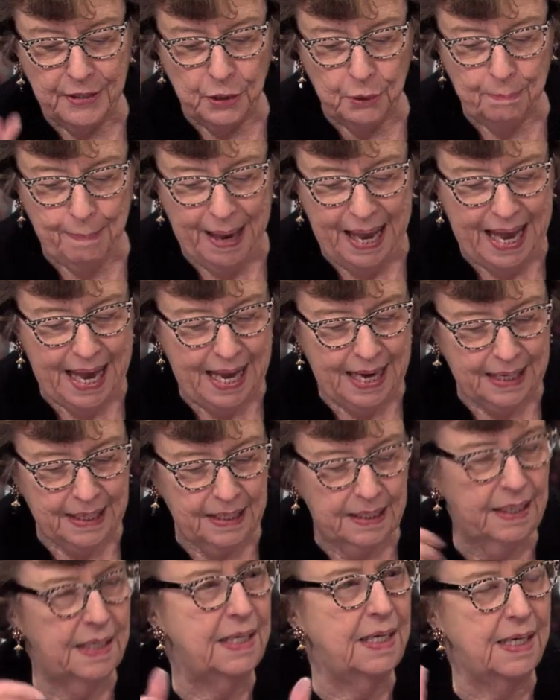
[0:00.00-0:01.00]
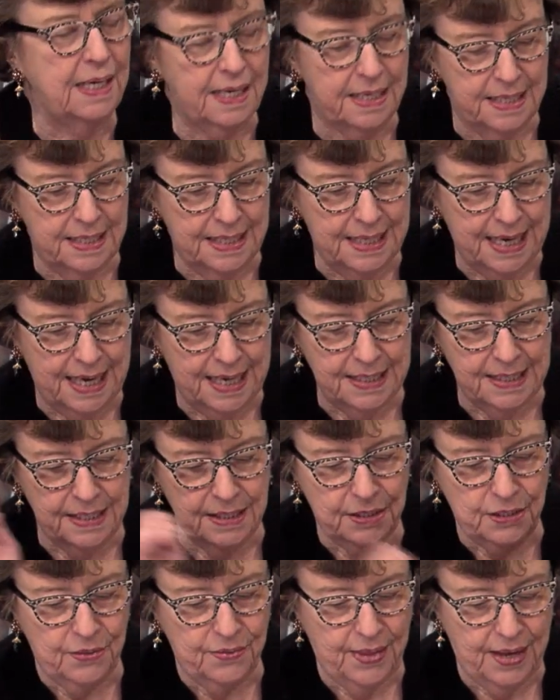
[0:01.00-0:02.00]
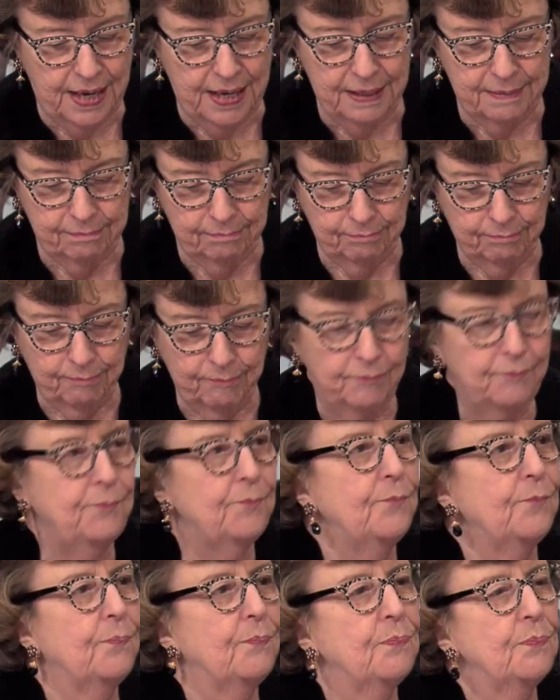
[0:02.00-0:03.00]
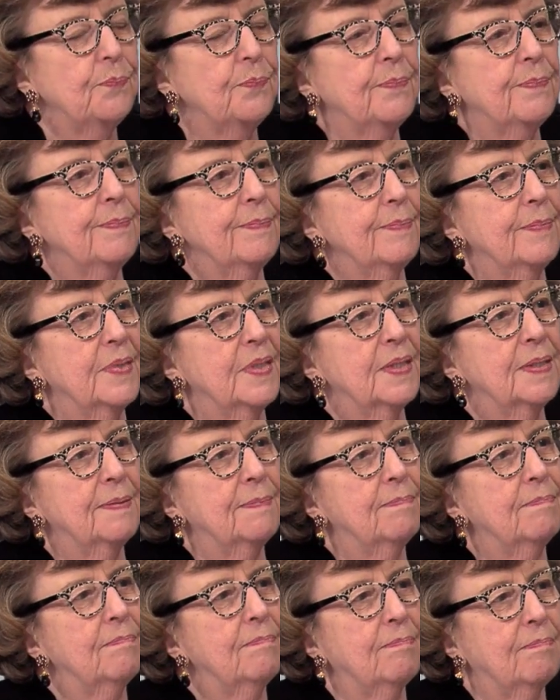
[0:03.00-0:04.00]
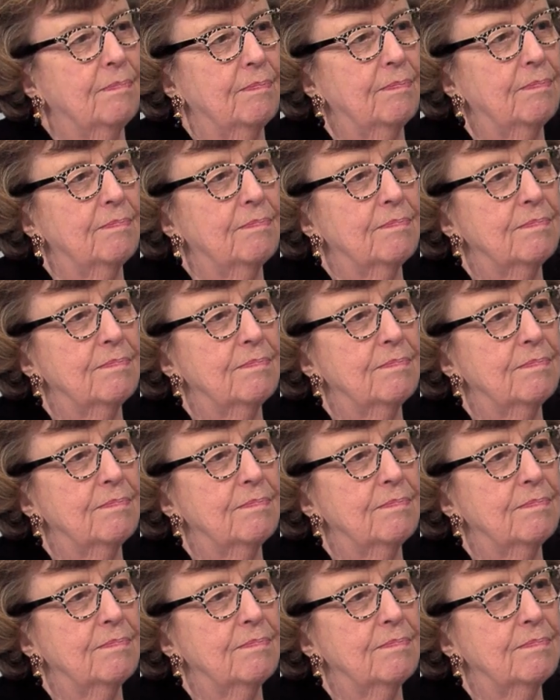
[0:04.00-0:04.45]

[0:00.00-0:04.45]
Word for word: they're back. Yes, any, yes. any ideas on that? Everything is still pretty on